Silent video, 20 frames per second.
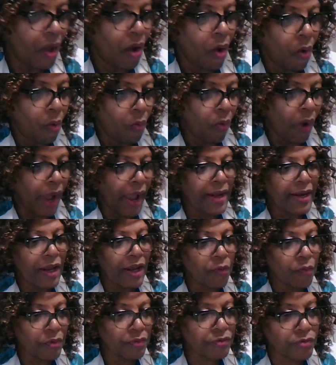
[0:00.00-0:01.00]
while I
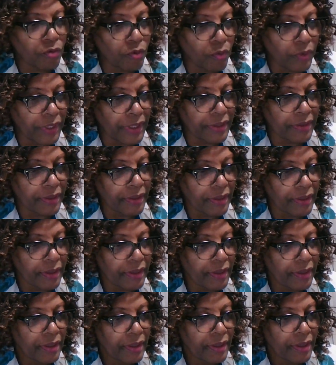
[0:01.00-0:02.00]
was doing
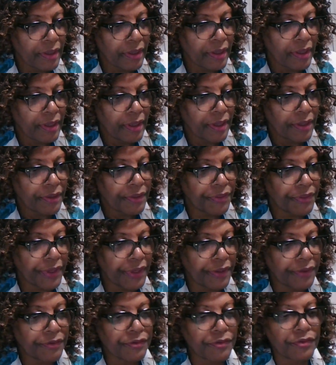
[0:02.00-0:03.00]

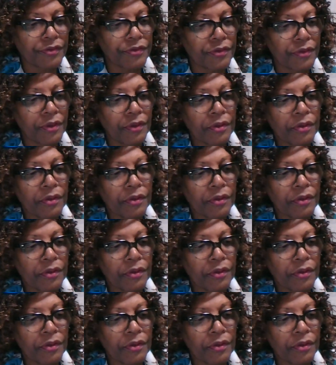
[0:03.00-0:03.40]
these